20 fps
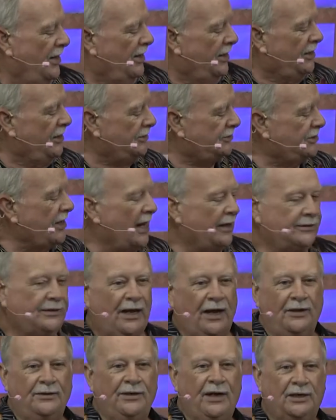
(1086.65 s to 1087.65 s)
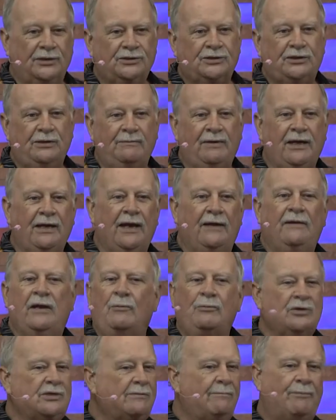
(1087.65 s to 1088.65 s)
He sat down next to me, and there
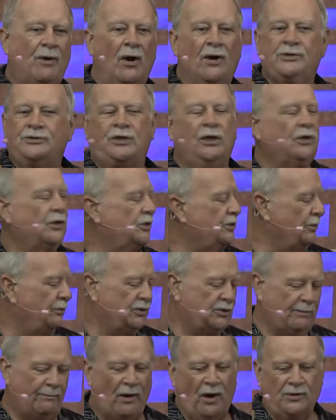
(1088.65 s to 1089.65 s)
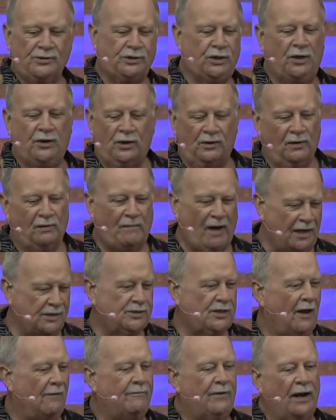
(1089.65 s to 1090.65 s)
was a bartender. So it was a bartender and
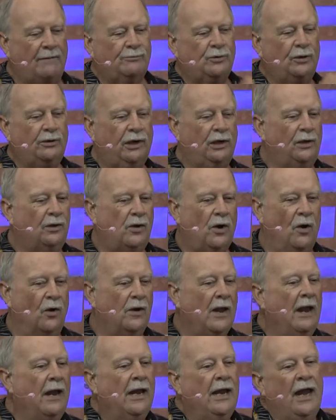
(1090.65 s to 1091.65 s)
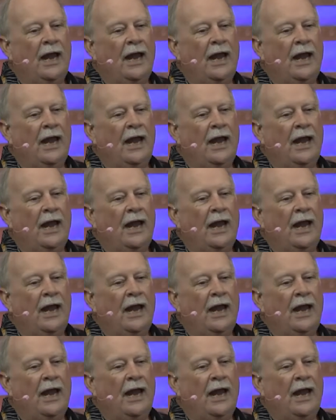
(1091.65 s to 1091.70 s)
myself, and I'm drinking a Coke.